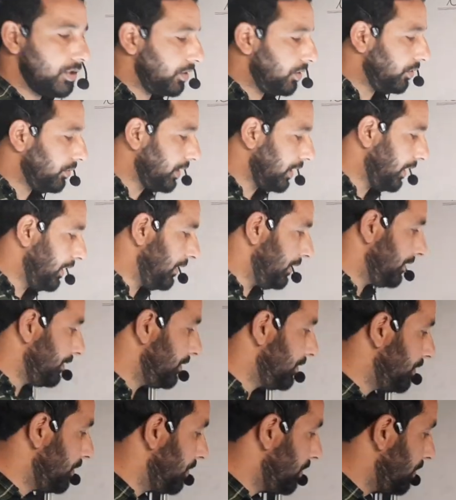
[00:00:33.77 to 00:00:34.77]
Okay,
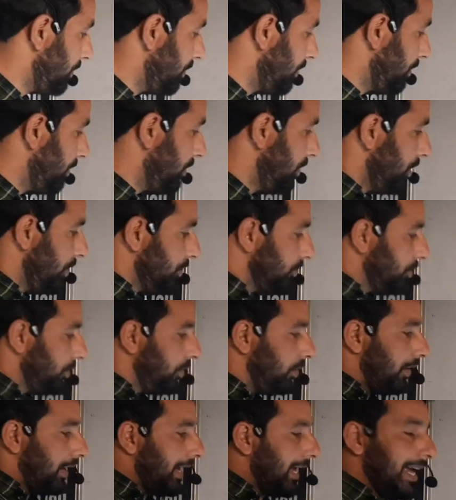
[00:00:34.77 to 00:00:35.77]

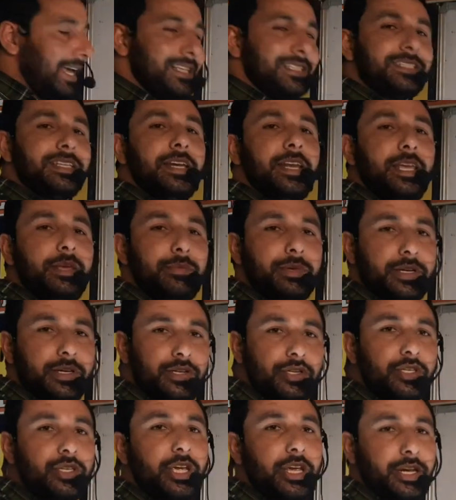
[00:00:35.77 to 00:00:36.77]
so as the name
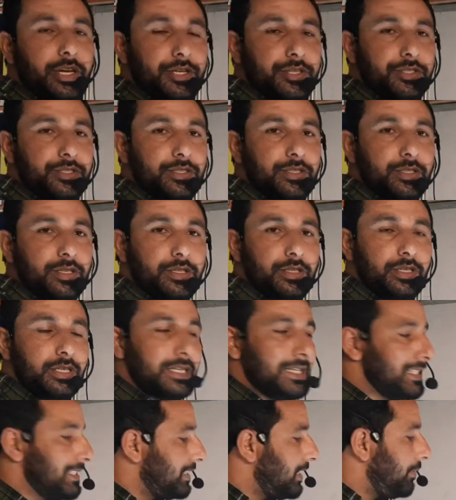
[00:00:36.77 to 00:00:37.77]
indicates,
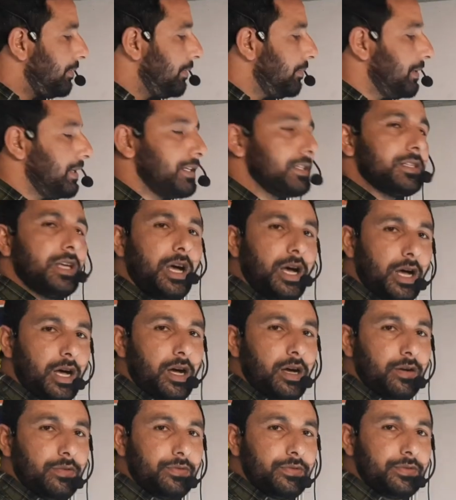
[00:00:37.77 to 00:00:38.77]
semi means
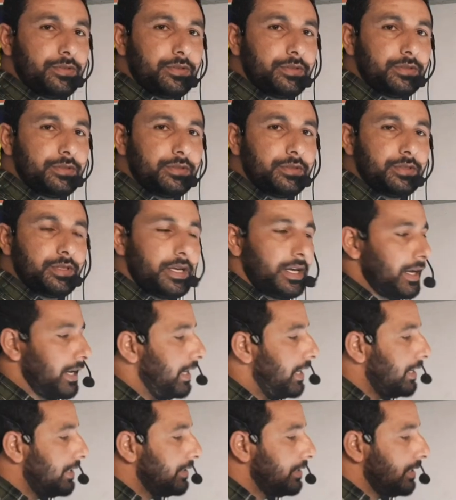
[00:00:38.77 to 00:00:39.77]
half
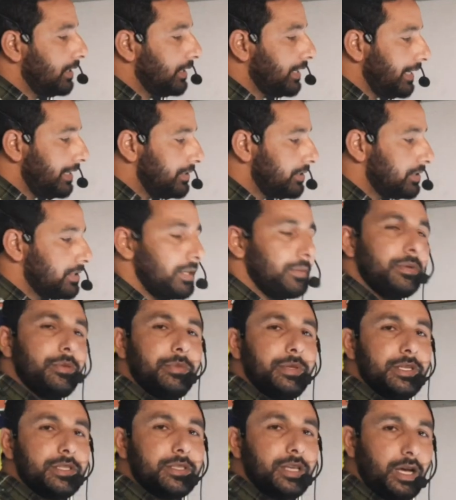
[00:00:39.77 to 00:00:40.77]
and again semi
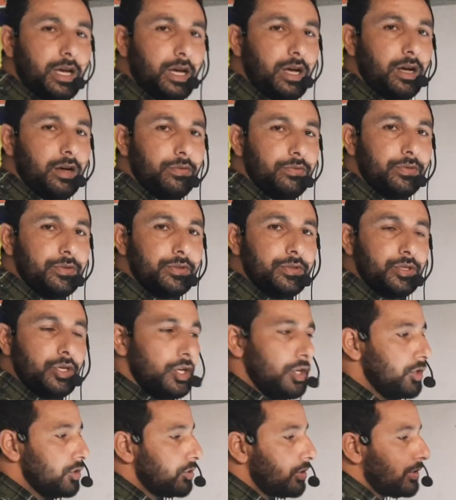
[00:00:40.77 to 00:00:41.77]
means half.
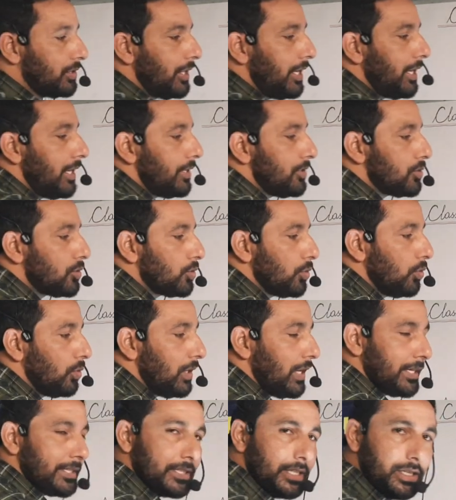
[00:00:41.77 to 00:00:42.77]
So these two
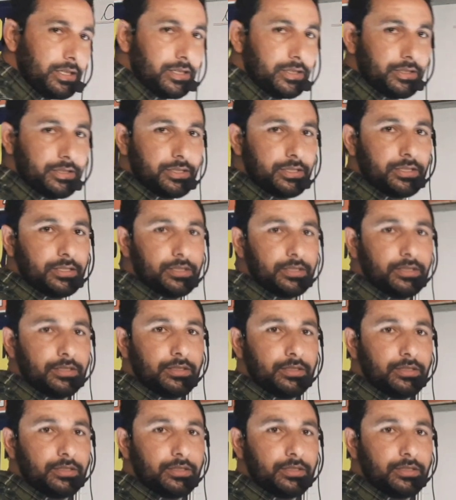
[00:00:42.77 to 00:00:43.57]
letters